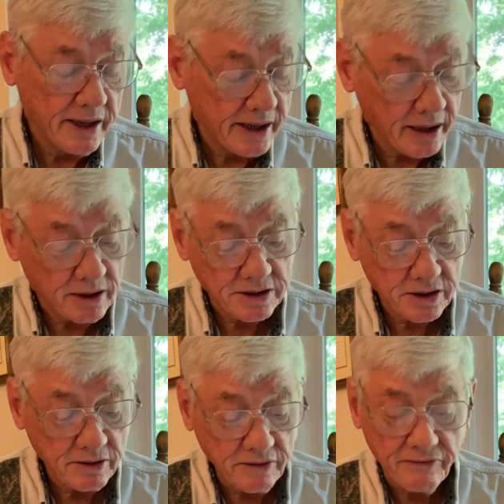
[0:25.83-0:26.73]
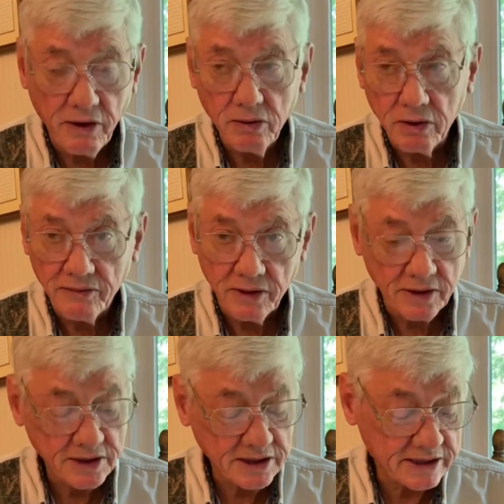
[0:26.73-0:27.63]
And also the focal
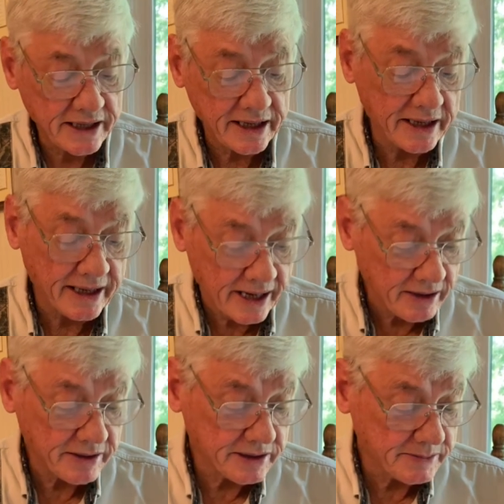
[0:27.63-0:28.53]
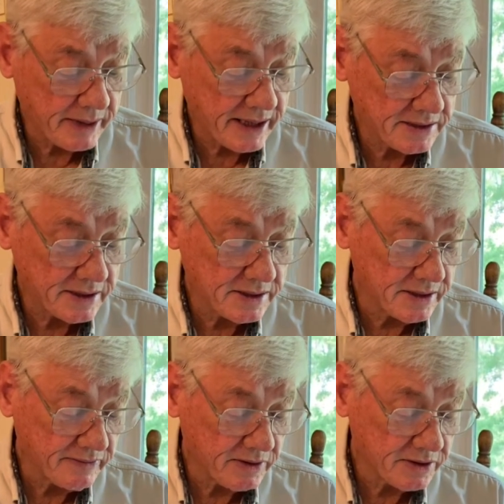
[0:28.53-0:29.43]
verse is taken out of this passage
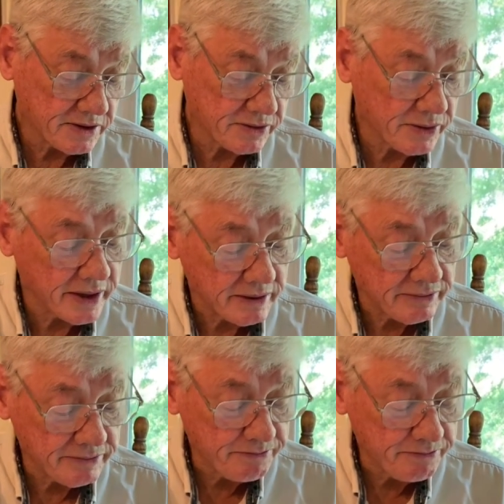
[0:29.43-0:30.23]
in verse 12.